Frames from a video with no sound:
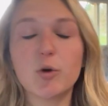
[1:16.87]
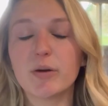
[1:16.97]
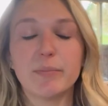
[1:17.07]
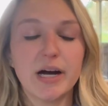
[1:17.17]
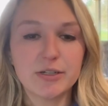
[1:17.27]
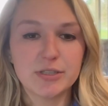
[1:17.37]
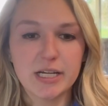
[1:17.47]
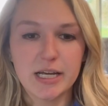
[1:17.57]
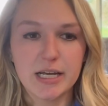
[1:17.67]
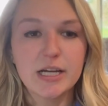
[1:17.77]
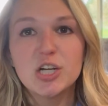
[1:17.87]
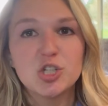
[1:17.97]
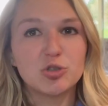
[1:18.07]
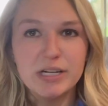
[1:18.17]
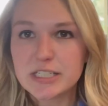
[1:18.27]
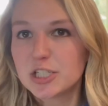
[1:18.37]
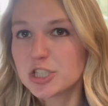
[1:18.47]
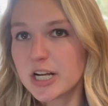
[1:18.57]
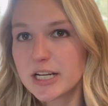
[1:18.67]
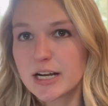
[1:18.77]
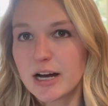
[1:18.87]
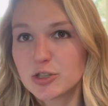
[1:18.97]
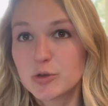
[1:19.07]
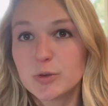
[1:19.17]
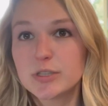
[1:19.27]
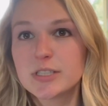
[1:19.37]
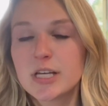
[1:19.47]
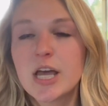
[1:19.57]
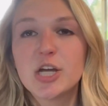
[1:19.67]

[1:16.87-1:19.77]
more modern day trendy shedding tools